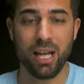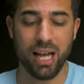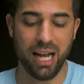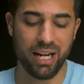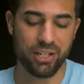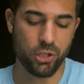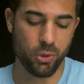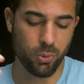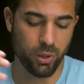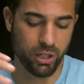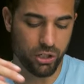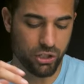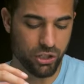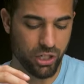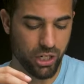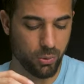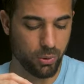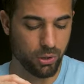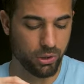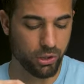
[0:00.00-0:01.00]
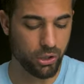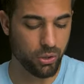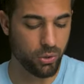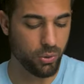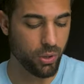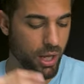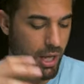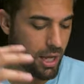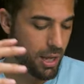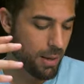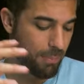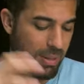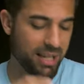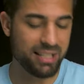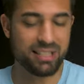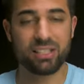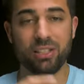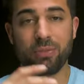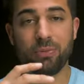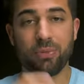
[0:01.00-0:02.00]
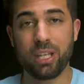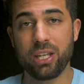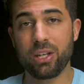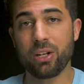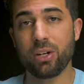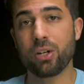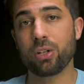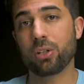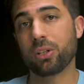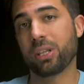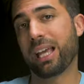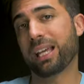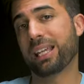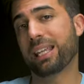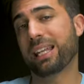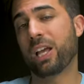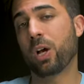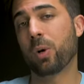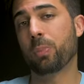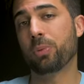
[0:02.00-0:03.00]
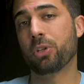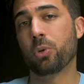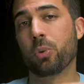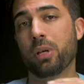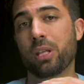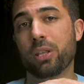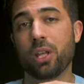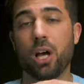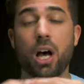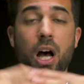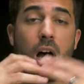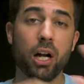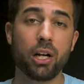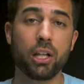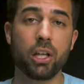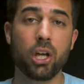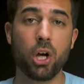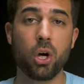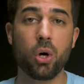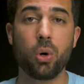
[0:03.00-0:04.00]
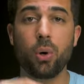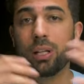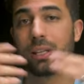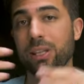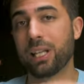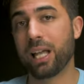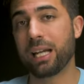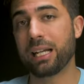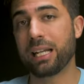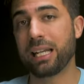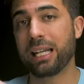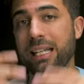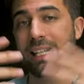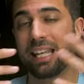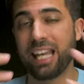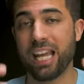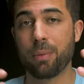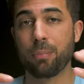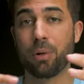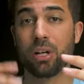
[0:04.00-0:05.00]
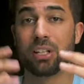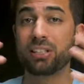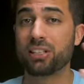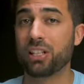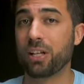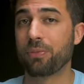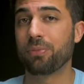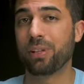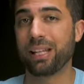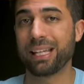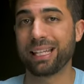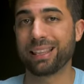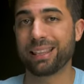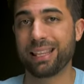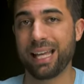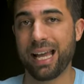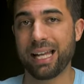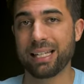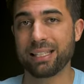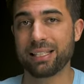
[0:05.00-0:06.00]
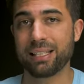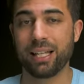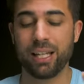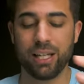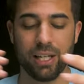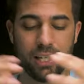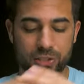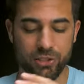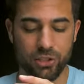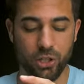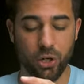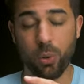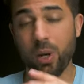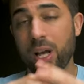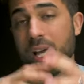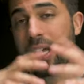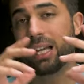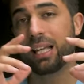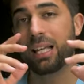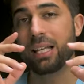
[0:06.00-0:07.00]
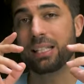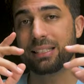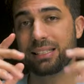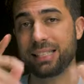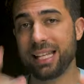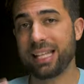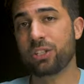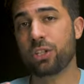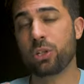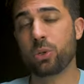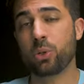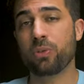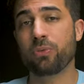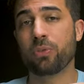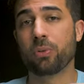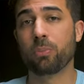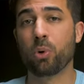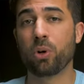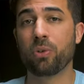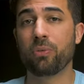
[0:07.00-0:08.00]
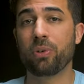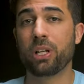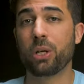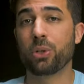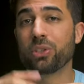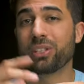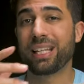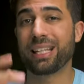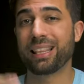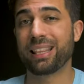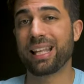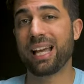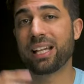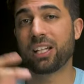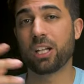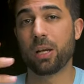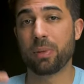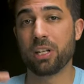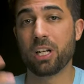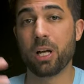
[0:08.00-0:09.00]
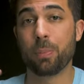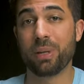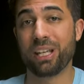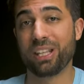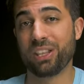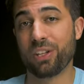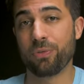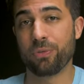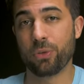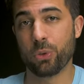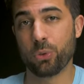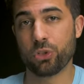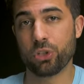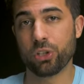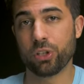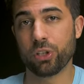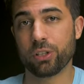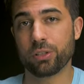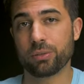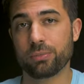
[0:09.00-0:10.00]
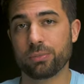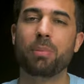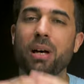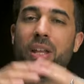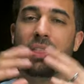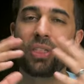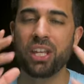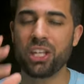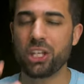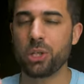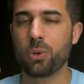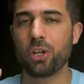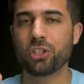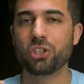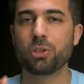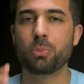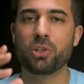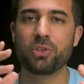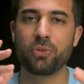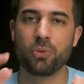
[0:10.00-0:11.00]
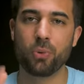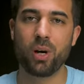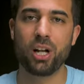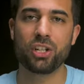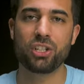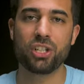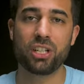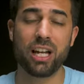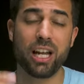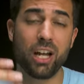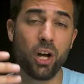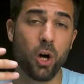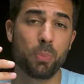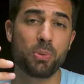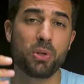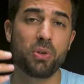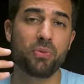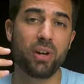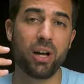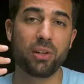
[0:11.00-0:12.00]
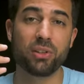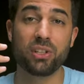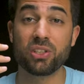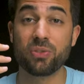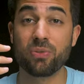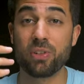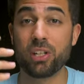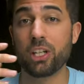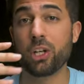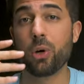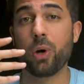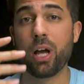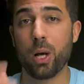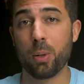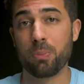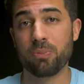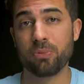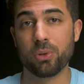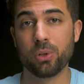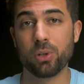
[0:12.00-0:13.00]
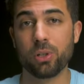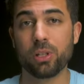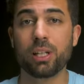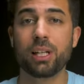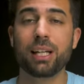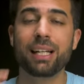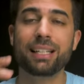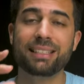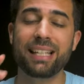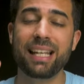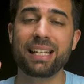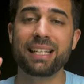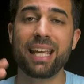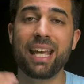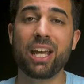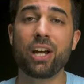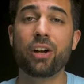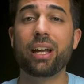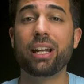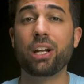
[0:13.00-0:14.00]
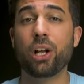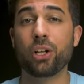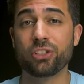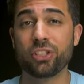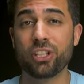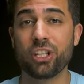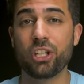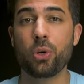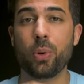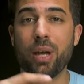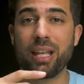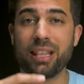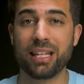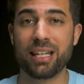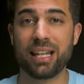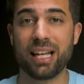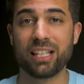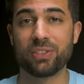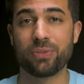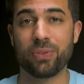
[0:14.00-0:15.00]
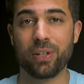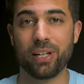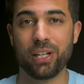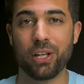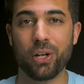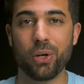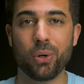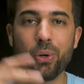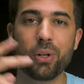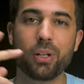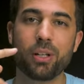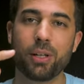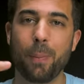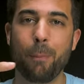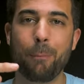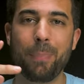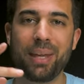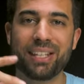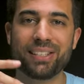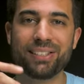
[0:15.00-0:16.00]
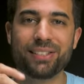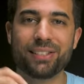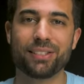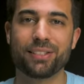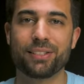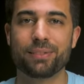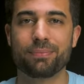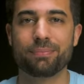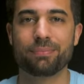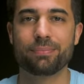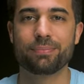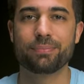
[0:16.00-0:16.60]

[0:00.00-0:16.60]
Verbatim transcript: I do want to share with you pieces of gear that can help you with audio, lighting, camera, stuff like that. So stay tuned for more videos like that coming up in the future. But thank you all so much for watching. I hope you found this video helpful. Take care, and I'll see you in the next video. Peace.